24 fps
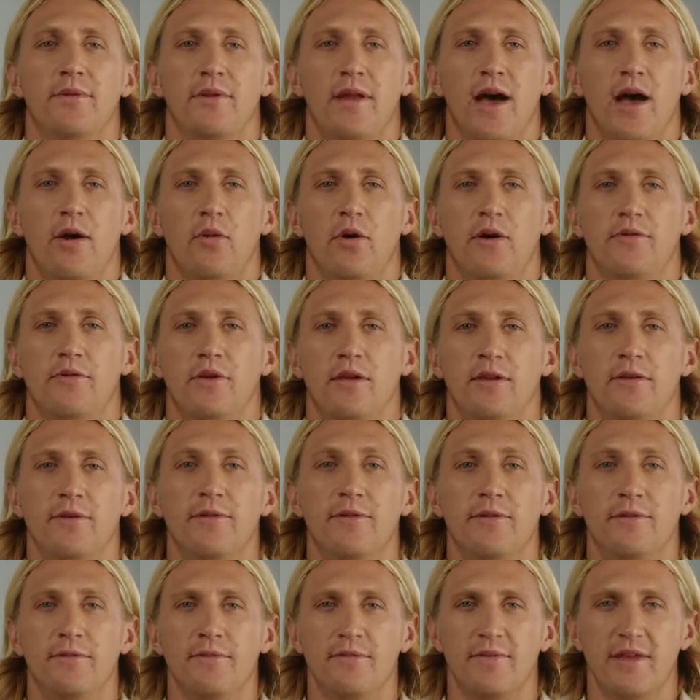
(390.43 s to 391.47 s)
However,
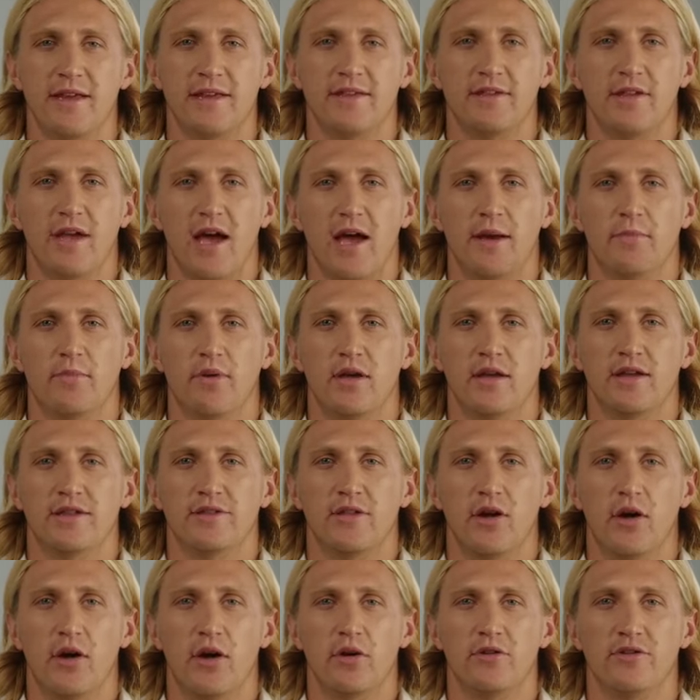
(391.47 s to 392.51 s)
these libraries
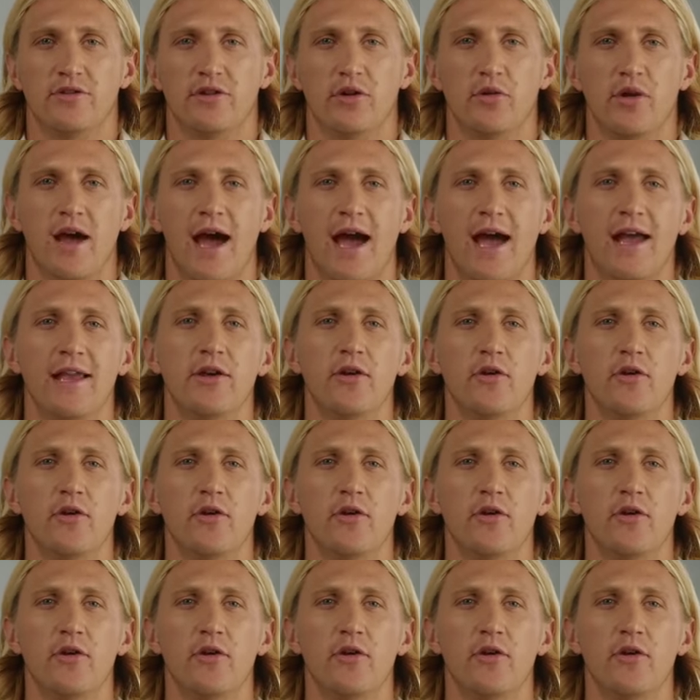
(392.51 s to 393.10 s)
also add